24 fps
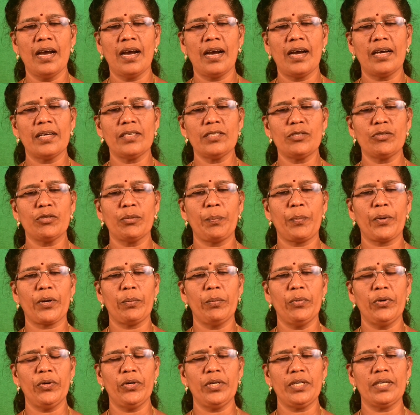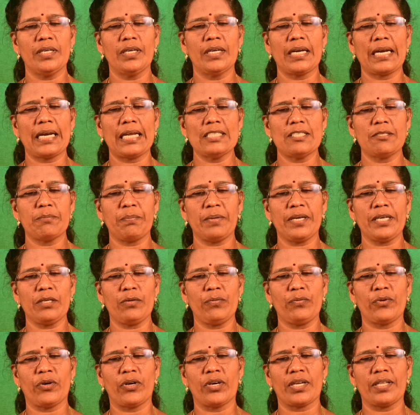and to promote
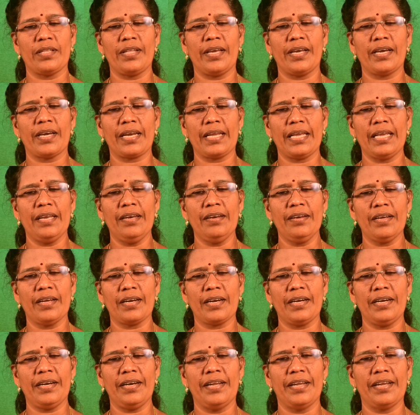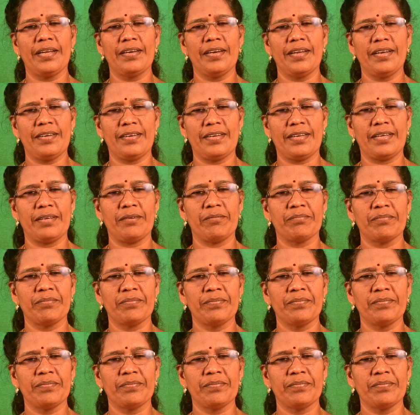respect for their inherent dignity.